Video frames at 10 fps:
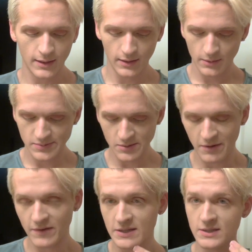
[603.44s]
Eclipse on
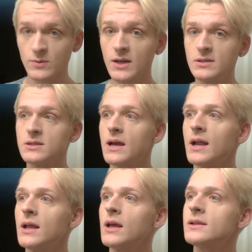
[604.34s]
my face as well to
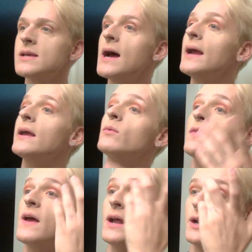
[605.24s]
kind of tie in
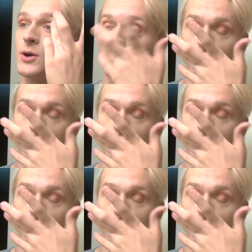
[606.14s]
with that inner